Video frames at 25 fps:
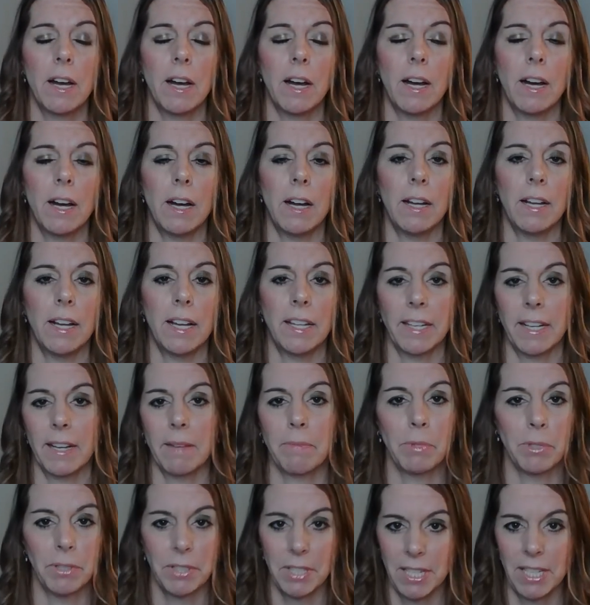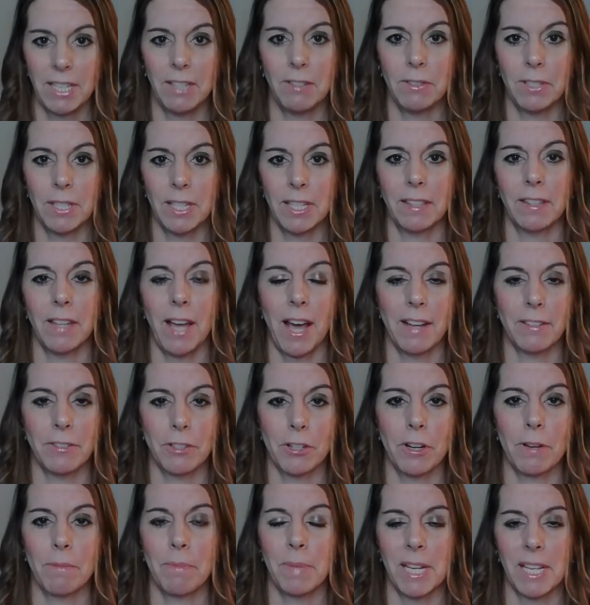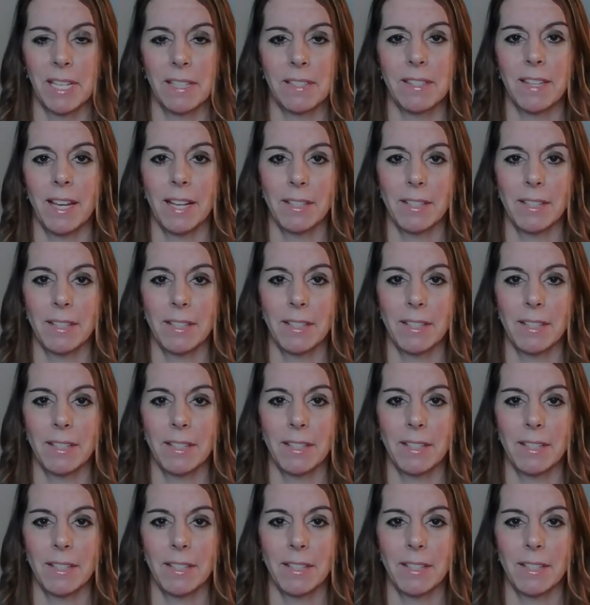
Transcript: And I'm only using that term because